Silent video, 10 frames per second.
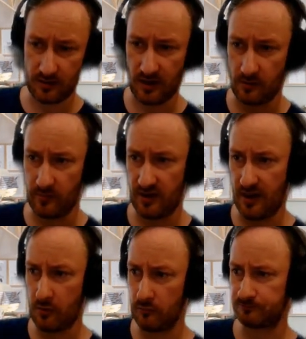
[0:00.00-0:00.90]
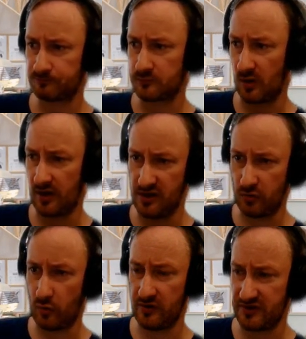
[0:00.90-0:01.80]
get your money out or get your
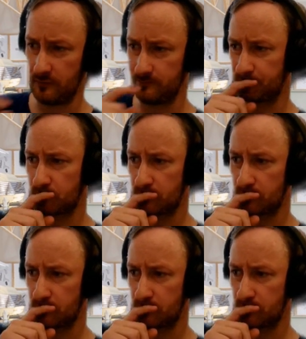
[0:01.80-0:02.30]
tokens out.